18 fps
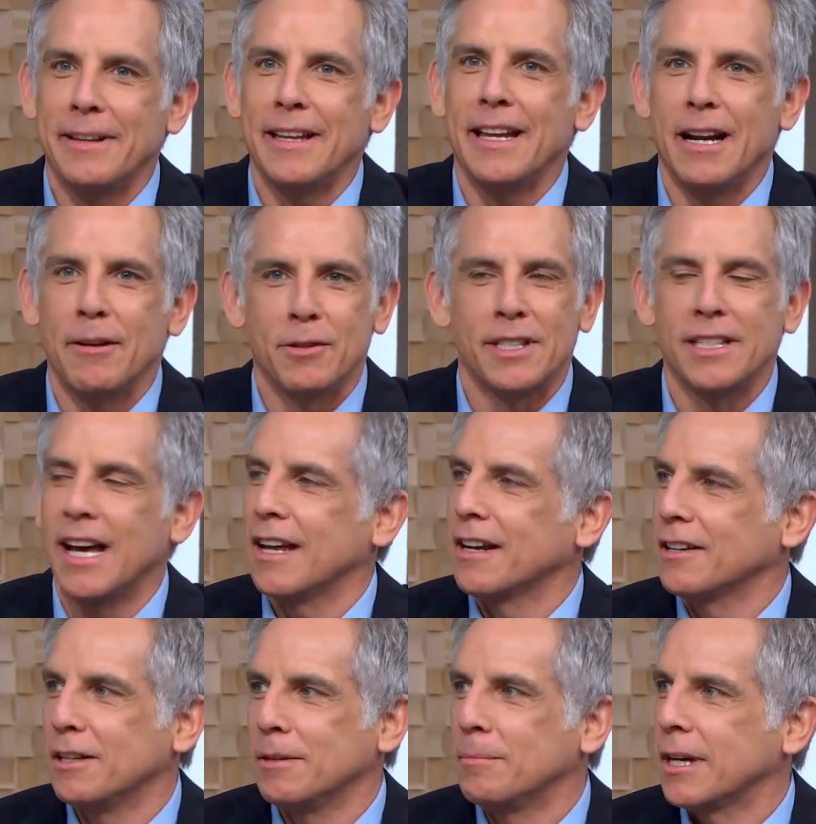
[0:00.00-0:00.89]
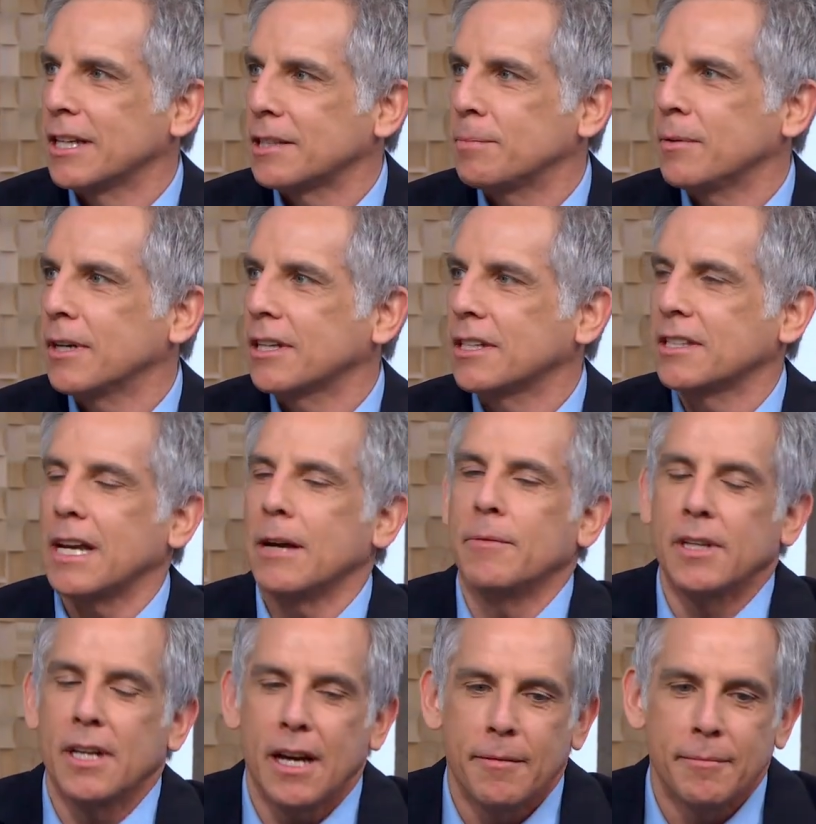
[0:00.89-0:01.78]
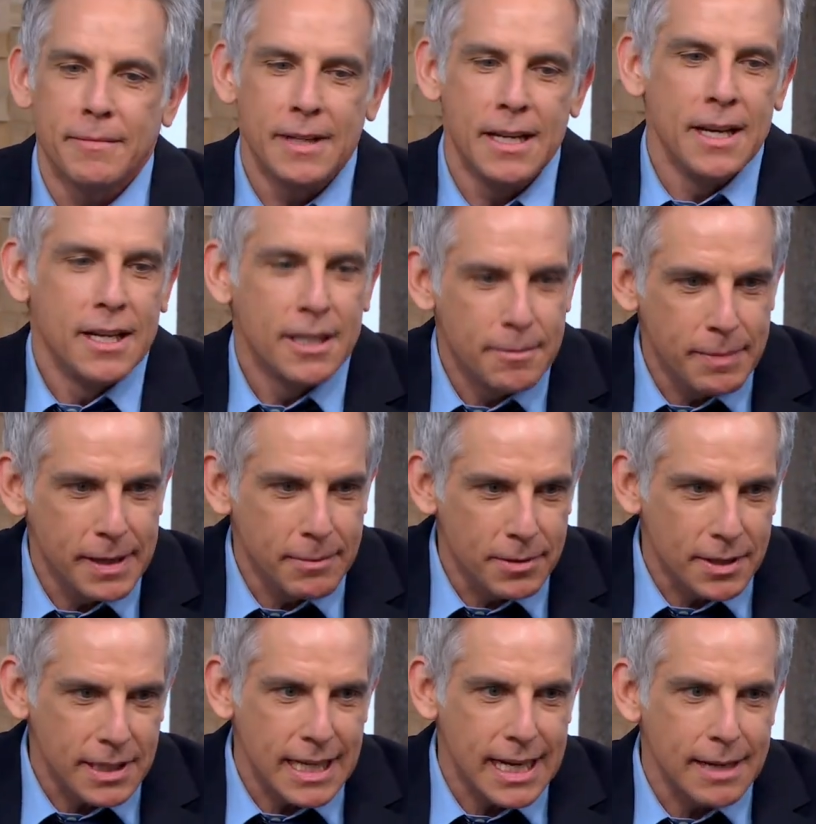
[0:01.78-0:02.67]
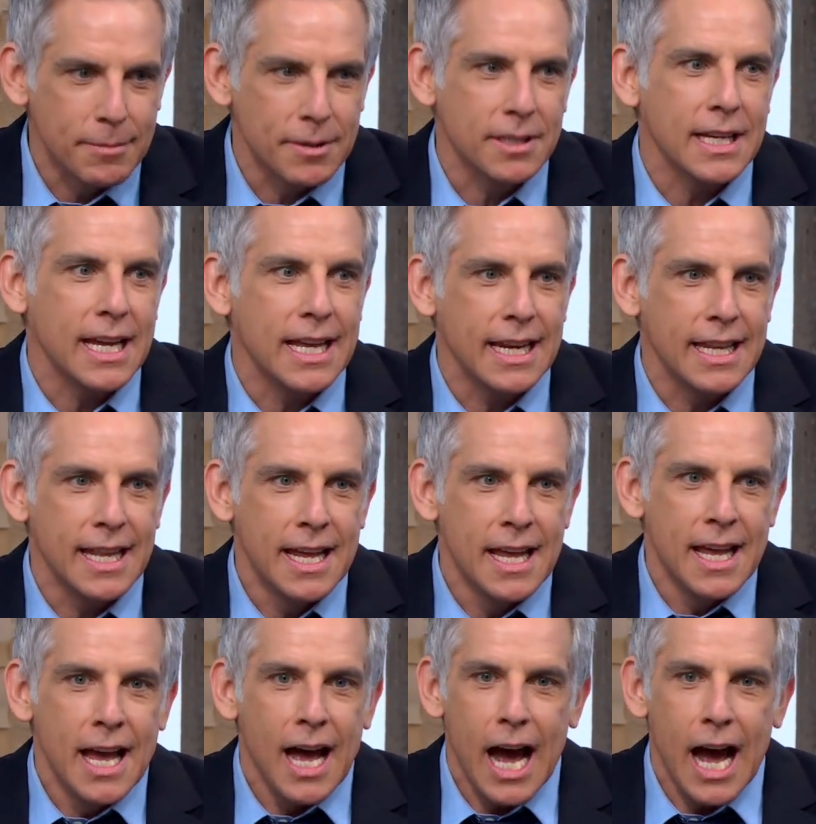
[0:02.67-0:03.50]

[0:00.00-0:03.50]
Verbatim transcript: and I was not a good busboy because I would come to people's tables and